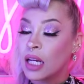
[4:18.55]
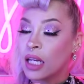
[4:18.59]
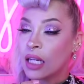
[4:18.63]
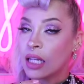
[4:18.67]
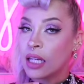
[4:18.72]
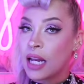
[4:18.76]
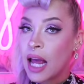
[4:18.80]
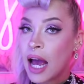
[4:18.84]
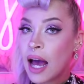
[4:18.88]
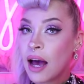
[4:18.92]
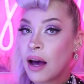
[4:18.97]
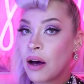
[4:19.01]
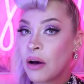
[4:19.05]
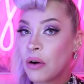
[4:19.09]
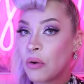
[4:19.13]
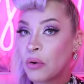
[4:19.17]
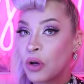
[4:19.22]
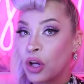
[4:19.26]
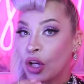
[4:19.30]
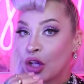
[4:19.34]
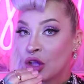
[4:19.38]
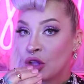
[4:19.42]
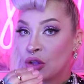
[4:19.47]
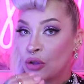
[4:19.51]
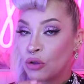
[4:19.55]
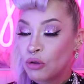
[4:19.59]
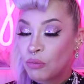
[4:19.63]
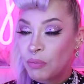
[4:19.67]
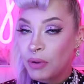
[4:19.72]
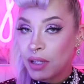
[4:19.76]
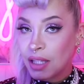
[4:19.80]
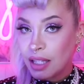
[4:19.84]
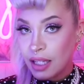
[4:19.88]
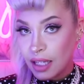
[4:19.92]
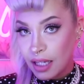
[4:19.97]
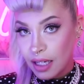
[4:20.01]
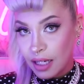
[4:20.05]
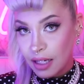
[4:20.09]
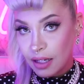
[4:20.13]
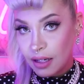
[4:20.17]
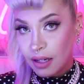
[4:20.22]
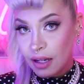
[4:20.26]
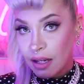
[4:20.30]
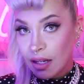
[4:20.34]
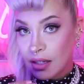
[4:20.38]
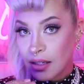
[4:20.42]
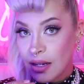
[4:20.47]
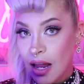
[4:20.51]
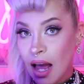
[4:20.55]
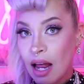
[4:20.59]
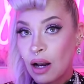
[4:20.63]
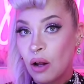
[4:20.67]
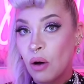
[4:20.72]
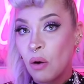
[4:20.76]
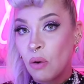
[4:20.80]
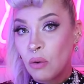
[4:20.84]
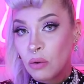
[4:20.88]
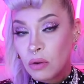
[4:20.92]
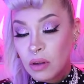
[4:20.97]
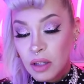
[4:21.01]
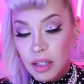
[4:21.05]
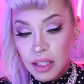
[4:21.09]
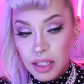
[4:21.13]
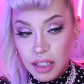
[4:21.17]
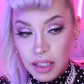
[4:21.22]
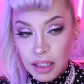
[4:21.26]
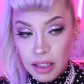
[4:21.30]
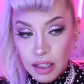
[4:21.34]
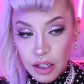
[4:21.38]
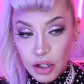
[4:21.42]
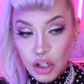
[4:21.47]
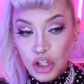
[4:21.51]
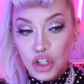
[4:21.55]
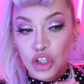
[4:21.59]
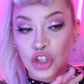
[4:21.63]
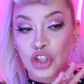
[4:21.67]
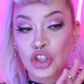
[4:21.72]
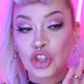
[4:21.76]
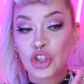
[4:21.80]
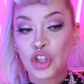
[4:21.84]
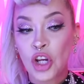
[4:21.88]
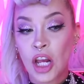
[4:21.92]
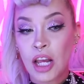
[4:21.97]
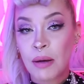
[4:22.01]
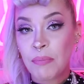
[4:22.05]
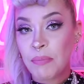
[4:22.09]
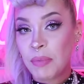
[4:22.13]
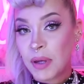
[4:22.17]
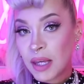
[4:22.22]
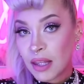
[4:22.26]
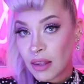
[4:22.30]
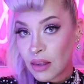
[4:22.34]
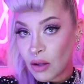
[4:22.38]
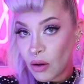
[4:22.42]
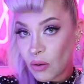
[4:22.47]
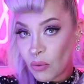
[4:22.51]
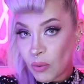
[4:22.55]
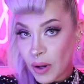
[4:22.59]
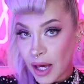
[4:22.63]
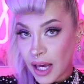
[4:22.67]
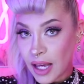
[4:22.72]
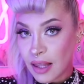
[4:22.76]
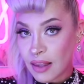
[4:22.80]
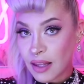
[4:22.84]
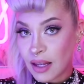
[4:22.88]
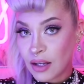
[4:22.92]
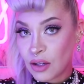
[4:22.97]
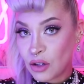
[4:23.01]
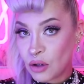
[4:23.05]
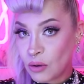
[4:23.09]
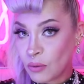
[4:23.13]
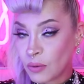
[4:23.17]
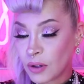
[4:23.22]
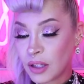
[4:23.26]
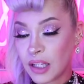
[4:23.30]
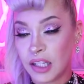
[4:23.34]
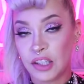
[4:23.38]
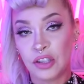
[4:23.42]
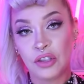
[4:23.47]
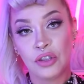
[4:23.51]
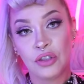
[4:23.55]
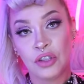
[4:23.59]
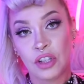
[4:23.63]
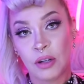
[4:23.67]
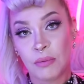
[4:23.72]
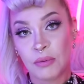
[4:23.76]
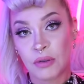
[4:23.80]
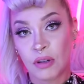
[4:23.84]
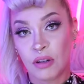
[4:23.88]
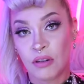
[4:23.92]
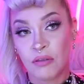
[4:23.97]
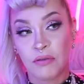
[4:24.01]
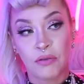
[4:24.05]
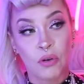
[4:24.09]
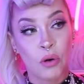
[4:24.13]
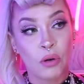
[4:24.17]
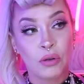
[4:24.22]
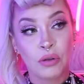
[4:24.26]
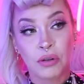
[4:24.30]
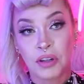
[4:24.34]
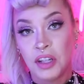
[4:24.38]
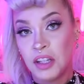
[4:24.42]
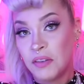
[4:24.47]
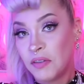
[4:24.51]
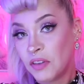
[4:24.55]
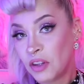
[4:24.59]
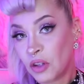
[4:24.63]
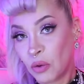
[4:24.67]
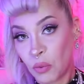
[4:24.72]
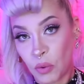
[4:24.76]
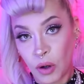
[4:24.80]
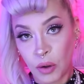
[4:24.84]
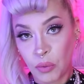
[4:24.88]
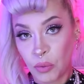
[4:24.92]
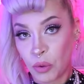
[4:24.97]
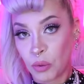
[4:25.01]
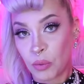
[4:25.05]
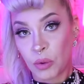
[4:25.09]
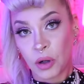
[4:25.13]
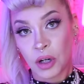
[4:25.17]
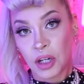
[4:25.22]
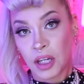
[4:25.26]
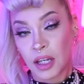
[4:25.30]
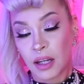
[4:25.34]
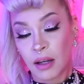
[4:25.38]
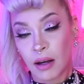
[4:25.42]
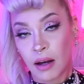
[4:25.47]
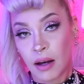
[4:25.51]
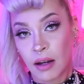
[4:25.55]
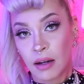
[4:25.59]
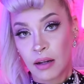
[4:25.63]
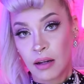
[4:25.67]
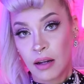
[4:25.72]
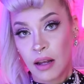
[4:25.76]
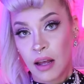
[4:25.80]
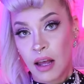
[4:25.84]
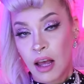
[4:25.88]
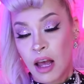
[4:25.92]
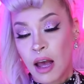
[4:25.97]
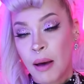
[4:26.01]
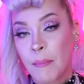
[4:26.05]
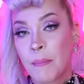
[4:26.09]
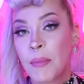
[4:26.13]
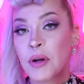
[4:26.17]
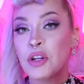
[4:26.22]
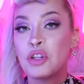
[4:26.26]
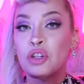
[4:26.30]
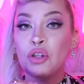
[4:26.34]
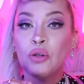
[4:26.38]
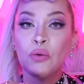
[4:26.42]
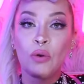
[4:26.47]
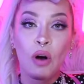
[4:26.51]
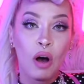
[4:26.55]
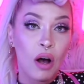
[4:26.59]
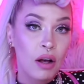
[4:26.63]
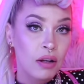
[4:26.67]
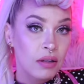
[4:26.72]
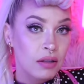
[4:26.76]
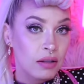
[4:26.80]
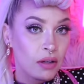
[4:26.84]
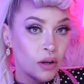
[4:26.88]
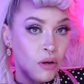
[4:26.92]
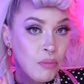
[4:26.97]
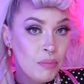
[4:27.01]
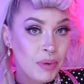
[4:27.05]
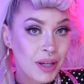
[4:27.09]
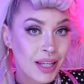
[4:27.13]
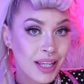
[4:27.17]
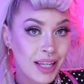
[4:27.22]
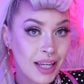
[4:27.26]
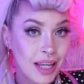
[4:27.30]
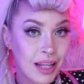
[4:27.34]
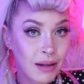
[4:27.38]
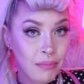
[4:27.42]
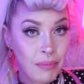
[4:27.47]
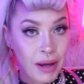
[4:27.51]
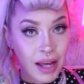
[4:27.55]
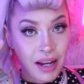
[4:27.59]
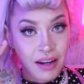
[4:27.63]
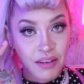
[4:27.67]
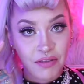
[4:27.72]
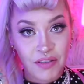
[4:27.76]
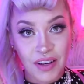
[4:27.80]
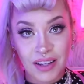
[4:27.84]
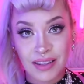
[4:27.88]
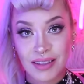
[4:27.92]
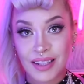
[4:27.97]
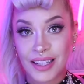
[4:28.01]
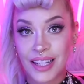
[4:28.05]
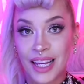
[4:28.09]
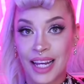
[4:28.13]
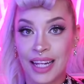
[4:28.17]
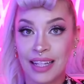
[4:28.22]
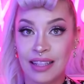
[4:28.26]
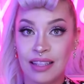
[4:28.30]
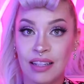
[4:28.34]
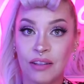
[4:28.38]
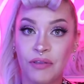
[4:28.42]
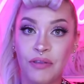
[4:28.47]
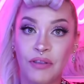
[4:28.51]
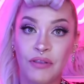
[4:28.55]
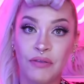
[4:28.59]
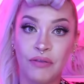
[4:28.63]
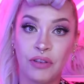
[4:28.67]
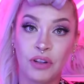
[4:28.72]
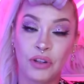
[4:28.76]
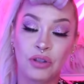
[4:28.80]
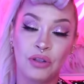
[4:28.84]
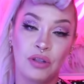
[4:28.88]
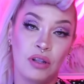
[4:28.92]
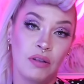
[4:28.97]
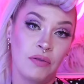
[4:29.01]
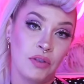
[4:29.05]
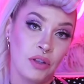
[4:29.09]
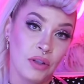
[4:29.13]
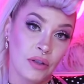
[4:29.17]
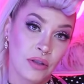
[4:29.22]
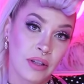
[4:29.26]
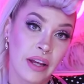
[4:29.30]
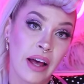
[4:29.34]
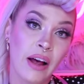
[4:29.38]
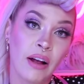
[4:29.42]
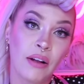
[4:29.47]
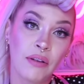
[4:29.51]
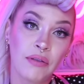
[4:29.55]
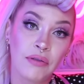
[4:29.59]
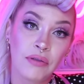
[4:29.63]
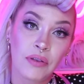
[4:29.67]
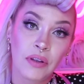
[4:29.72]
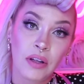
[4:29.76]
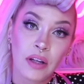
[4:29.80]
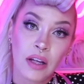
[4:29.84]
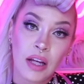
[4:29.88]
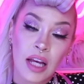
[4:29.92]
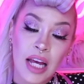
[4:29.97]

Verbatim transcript: now you begin not only shaping the way that new relationships unfold, or even the one we're working on, but you also begin manifesting a different version of yourself.